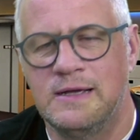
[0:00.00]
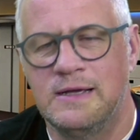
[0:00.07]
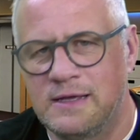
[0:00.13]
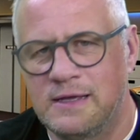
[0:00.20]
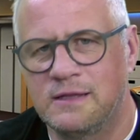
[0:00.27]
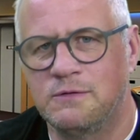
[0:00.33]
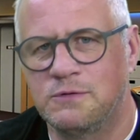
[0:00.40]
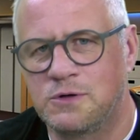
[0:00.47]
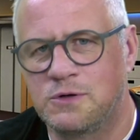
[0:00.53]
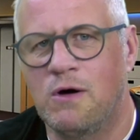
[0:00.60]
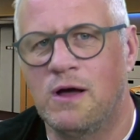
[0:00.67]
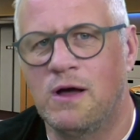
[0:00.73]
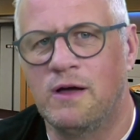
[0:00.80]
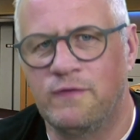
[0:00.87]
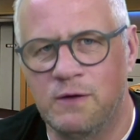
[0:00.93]
There was
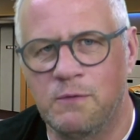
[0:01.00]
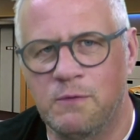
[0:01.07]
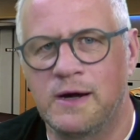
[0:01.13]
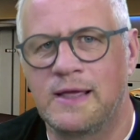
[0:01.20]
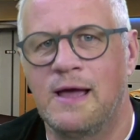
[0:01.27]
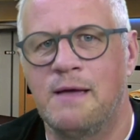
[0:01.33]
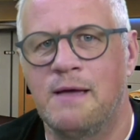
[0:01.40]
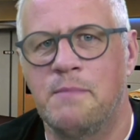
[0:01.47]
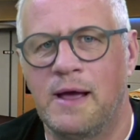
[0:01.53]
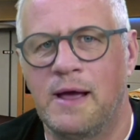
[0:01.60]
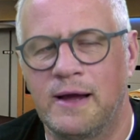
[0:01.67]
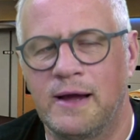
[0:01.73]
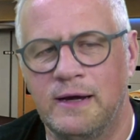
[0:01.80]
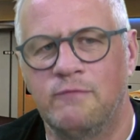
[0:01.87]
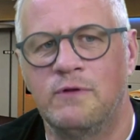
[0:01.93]
quite a few where it came back
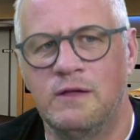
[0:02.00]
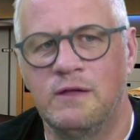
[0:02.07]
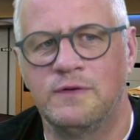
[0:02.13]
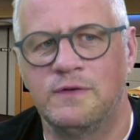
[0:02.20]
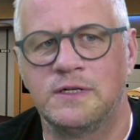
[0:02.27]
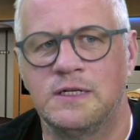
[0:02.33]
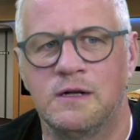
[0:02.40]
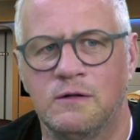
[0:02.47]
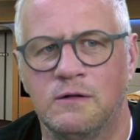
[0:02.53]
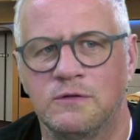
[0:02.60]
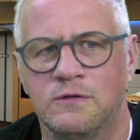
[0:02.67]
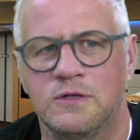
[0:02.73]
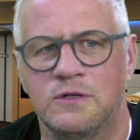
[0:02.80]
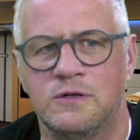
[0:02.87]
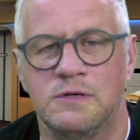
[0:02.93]
and it revisited old
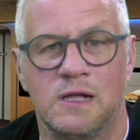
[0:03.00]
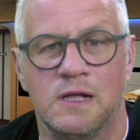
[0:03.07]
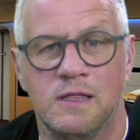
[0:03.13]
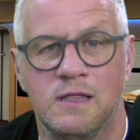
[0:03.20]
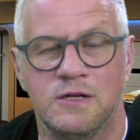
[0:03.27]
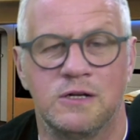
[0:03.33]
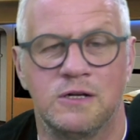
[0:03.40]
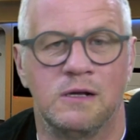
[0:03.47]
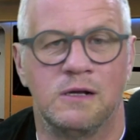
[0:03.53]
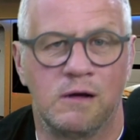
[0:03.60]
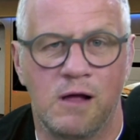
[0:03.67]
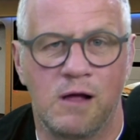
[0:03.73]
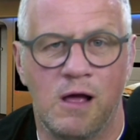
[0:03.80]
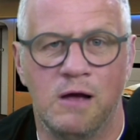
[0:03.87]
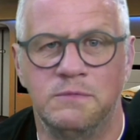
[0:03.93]
stories, like the
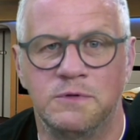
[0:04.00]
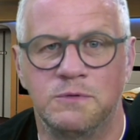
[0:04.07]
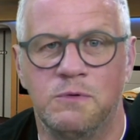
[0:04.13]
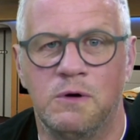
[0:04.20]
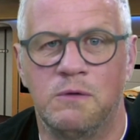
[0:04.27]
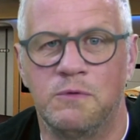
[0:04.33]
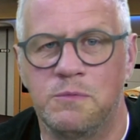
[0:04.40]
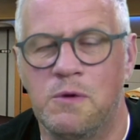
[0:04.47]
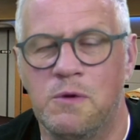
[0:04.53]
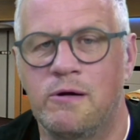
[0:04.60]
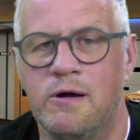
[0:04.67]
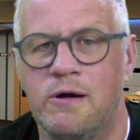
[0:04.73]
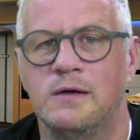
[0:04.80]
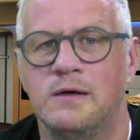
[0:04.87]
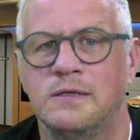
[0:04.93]
Sherlock Holmes one with
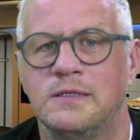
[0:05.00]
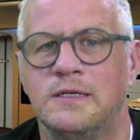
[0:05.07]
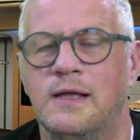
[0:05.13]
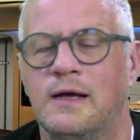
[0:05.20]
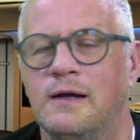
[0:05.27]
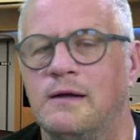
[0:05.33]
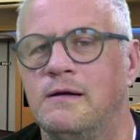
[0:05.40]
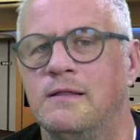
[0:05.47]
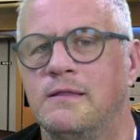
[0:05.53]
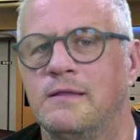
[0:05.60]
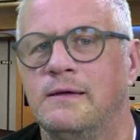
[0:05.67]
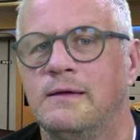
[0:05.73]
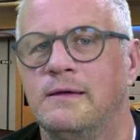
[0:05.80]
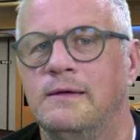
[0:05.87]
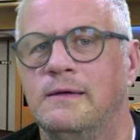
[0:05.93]
Moriarty and that kind of
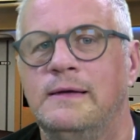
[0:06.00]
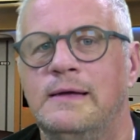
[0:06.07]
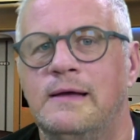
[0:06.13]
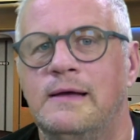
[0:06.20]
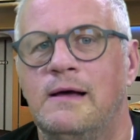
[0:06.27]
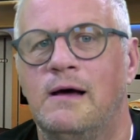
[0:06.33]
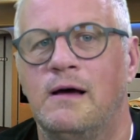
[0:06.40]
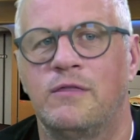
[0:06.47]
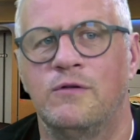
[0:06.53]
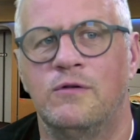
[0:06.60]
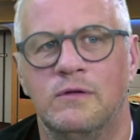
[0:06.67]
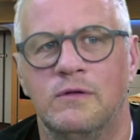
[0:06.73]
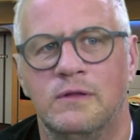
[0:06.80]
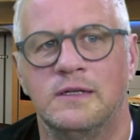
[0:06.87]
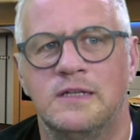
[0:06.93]
thing. I
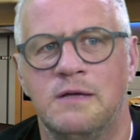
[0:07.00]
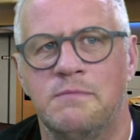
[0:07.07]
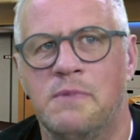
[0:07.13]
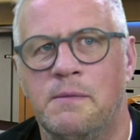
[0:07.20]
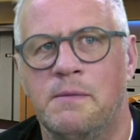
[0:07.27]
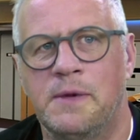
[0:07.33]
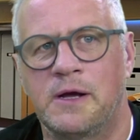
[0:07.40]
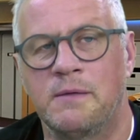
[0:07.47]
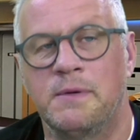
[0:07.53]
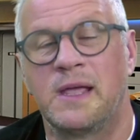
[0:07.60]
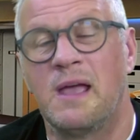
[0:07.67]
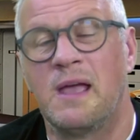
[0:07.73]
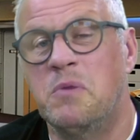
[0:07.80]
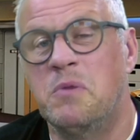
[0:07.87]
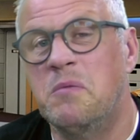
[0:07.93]
thought that Tin Man might come
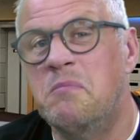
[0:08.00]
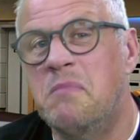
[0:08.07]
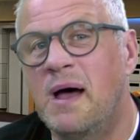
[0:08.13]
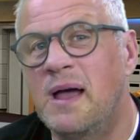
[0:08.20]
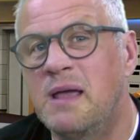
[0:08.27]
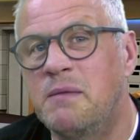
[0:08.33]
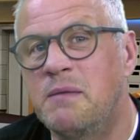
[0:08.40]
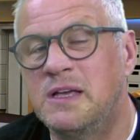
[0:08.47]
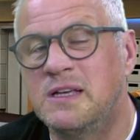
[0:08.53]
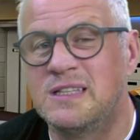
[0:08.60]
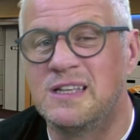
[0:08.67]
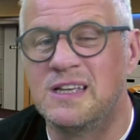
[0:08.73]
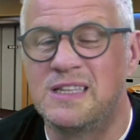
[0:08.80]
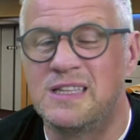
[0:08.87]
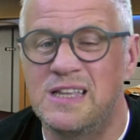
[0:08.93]
again, but maybe because
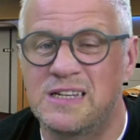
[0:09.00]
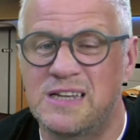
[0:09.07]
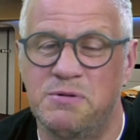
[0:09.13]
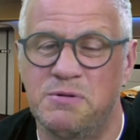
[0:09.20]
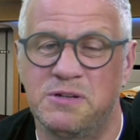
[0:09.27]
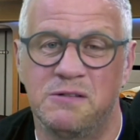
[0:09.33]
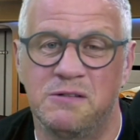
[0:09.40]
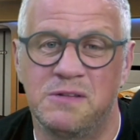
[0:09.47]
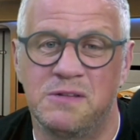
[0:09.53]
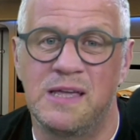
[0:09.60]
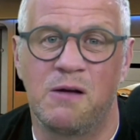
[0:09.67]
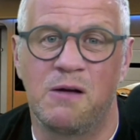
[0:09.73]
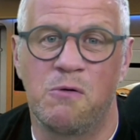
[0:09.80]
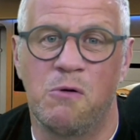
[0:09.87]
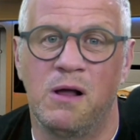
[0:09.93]
this episode did
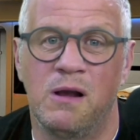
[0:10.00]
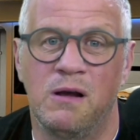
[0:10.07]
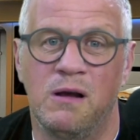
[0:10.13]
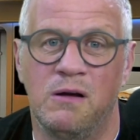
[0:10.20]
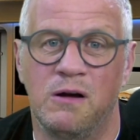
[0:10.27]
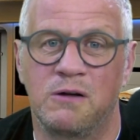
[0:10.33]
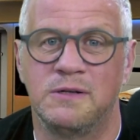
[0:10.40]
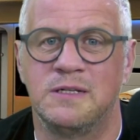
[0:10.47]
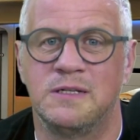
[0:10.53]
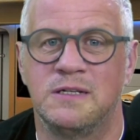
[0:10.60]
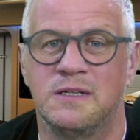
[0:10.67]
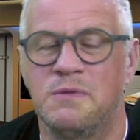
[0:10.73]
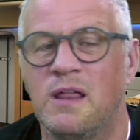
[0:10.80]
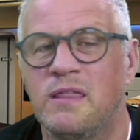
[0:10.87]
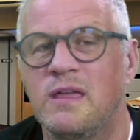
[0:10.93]
get quite a lot of
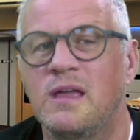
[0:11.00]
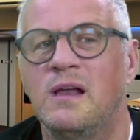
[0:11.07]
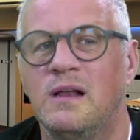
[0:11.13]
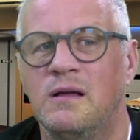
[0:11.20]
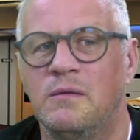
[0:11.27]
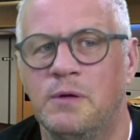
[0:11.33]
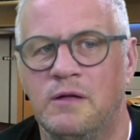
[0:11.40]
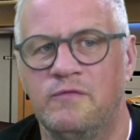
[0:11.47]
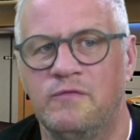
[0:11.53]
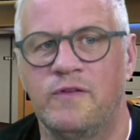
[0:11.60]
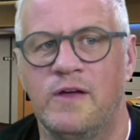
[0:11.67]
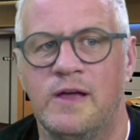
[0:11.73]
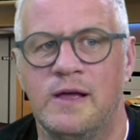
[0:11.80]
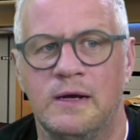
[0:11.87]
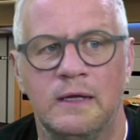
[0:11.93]
criticism, I think a little bit
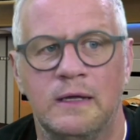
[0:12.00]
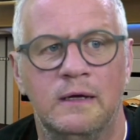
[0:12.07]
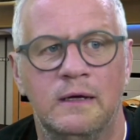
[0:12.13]
unfairly.